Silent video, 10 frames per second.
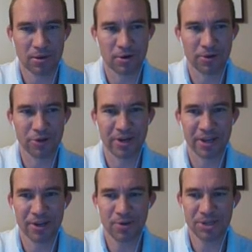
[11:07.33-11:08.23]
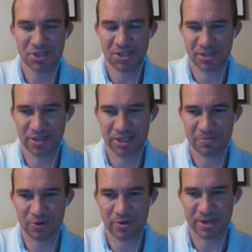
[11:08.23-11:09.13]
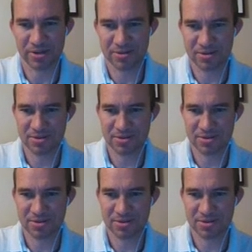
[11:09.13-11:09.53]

Are there any questions at this point?